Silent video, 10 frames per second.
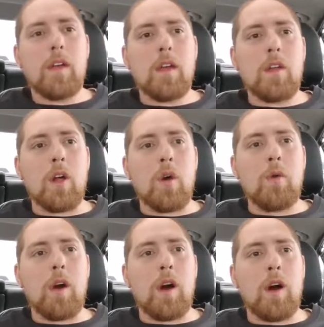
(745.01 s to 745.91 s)
You know,
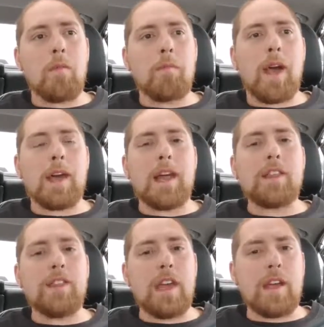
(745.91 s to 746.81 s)
and I
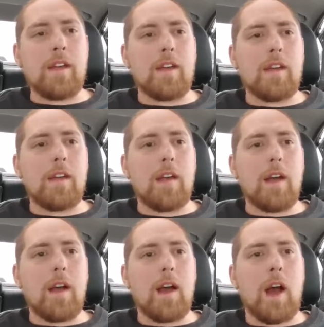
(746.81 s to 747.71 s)
think
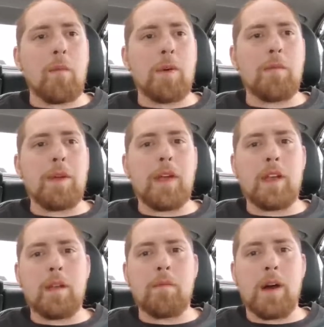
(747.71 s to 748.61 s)
I'm going to be
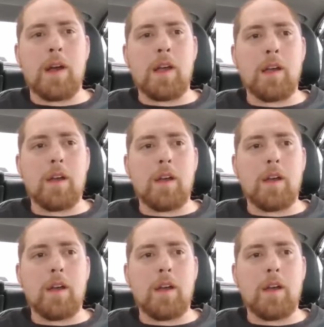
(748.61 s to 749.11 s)
hitting my